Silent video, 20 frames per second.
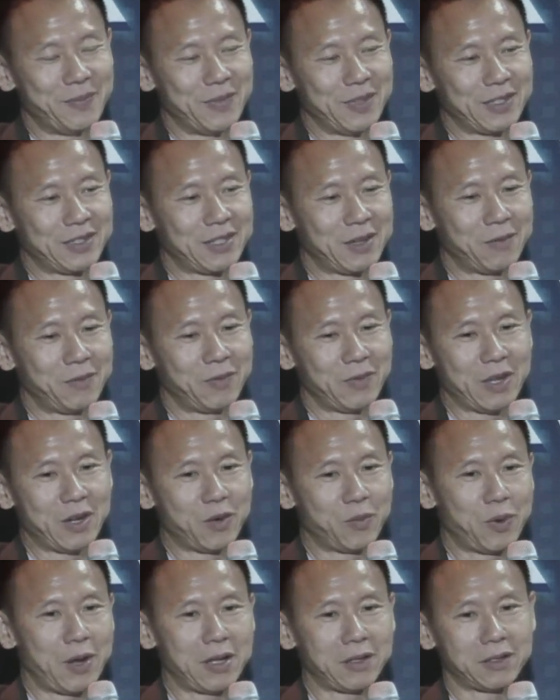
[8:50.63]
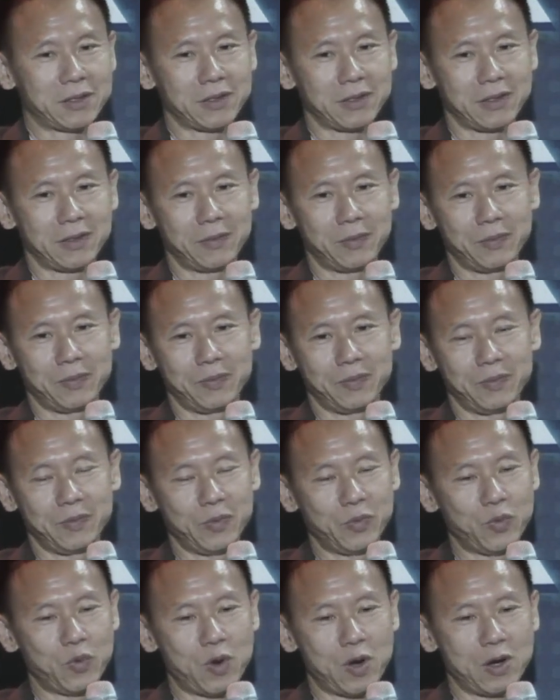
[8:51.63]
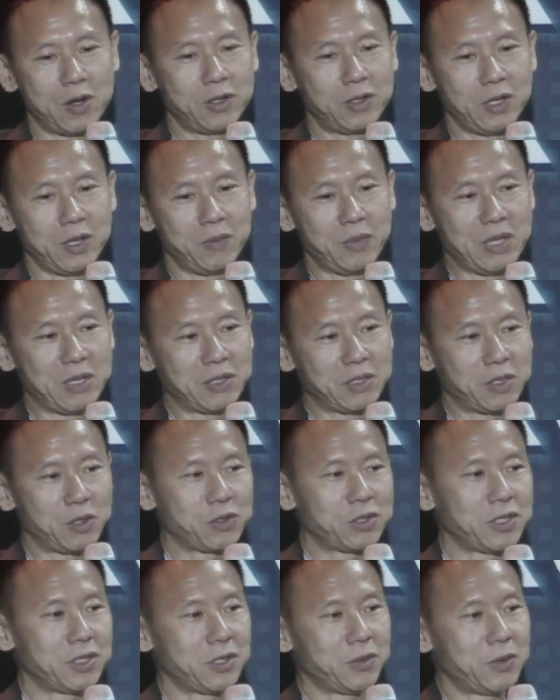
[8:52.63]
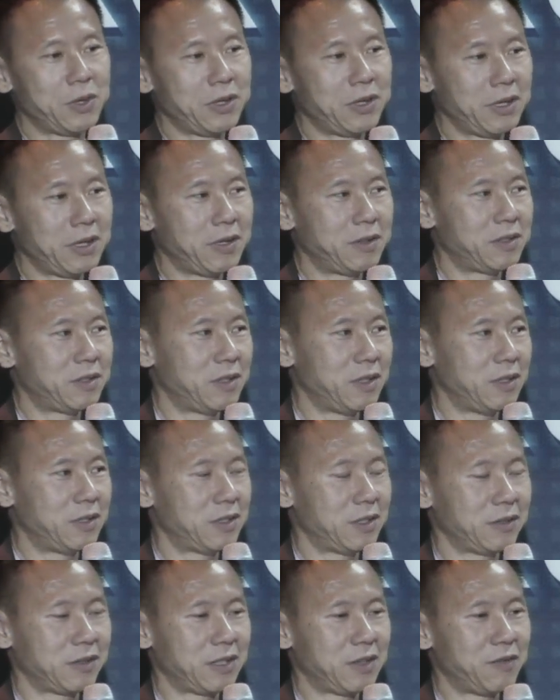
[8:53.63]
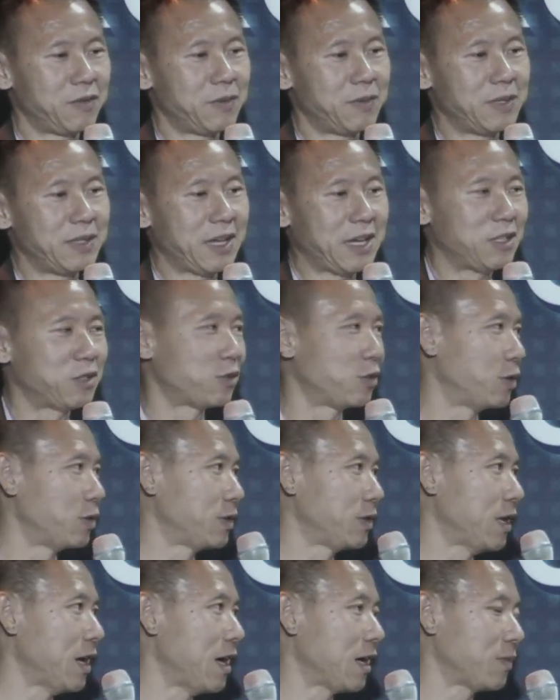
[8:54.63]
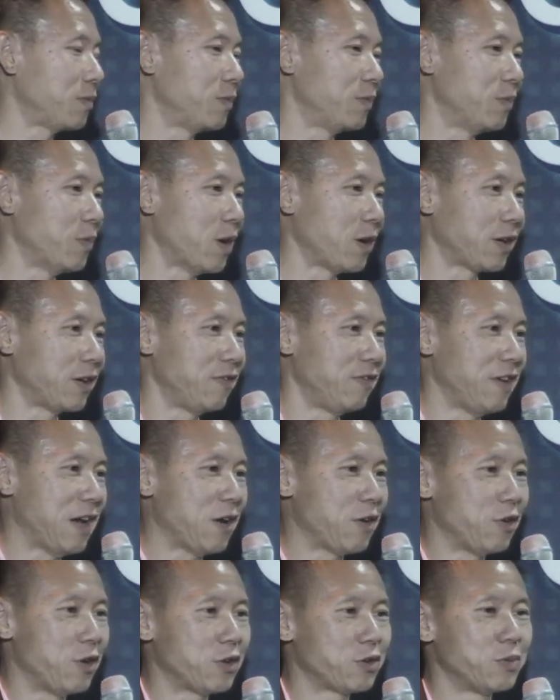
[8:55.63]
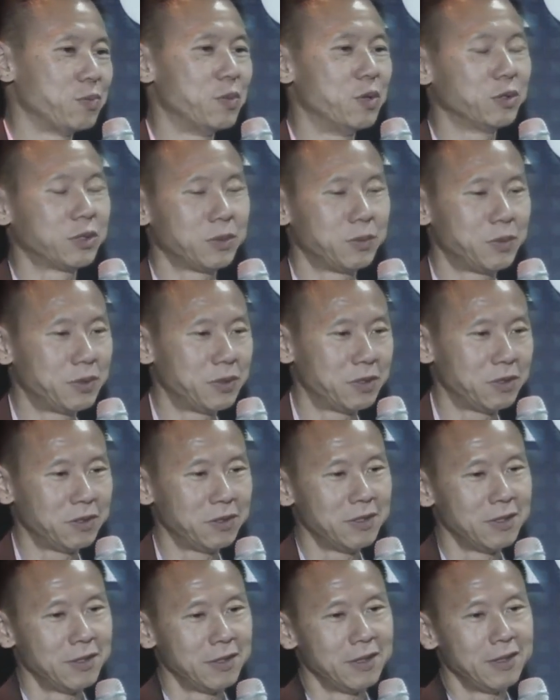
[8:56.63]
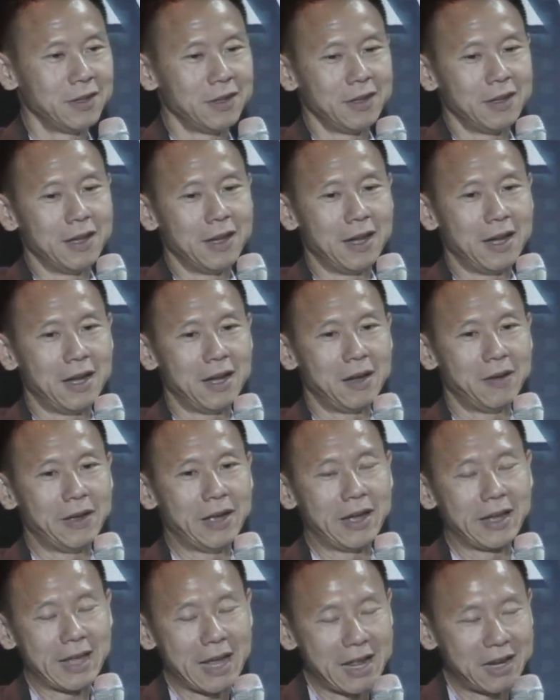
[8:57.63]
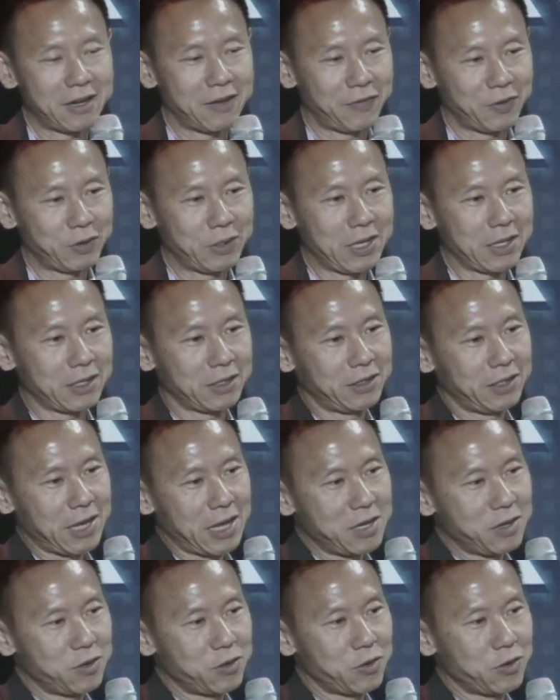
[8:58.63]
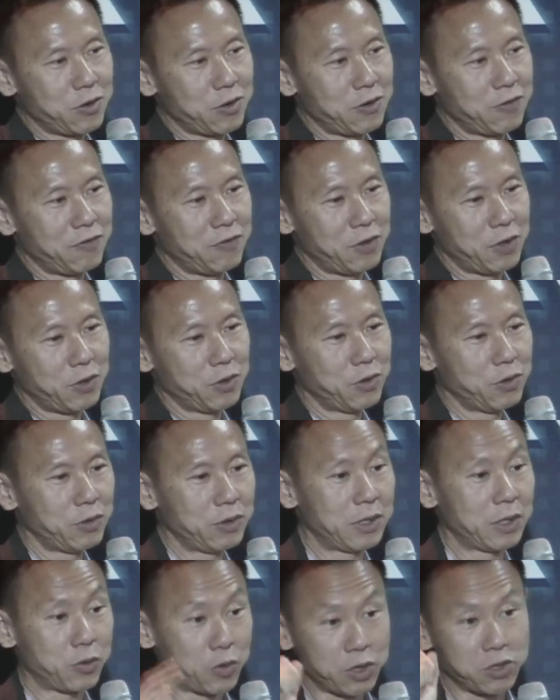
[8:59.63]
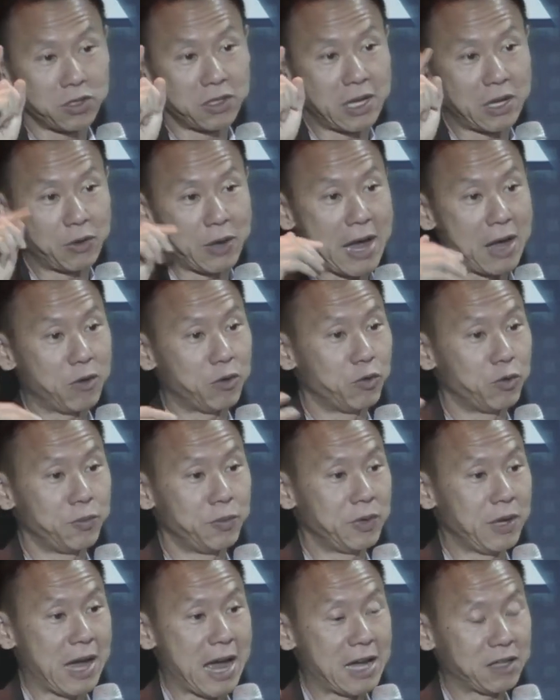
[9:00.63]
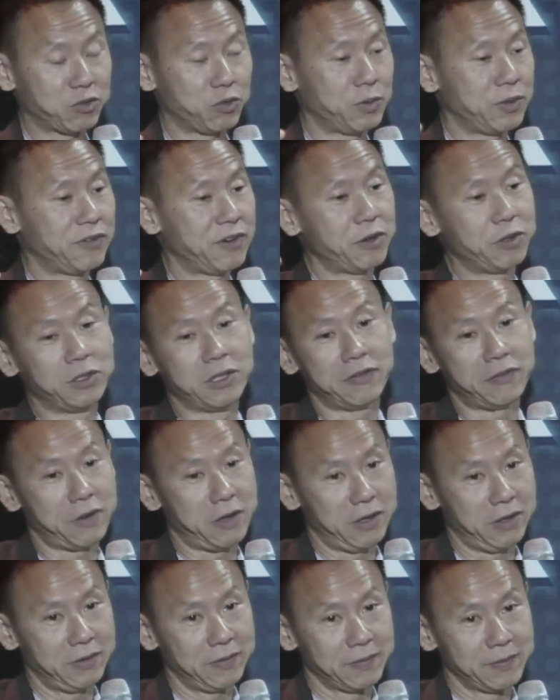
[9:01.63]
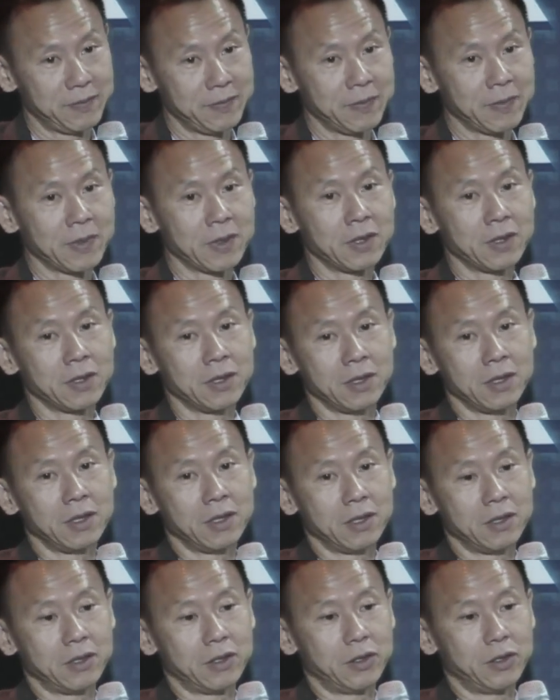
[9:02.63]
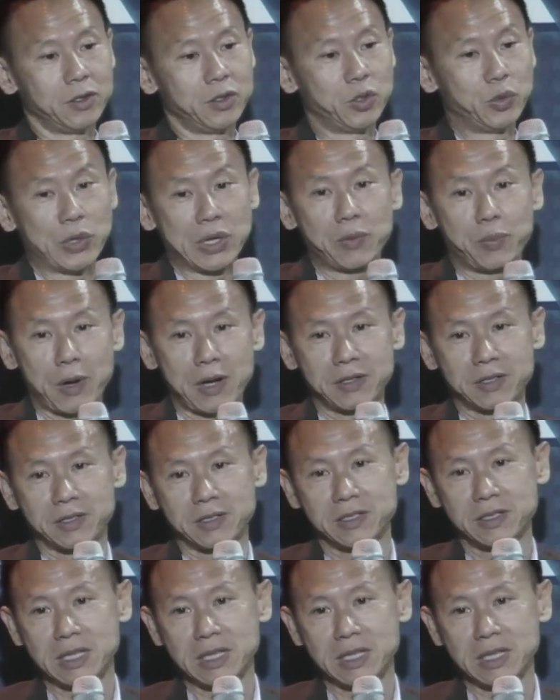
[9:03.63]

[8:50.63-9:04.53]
some enterprise wanted to be associated with it. It's give them a nicer stock market valuation multiple. Again, if you take a 10-year view, the questions I would ask would be very different. Do enterprises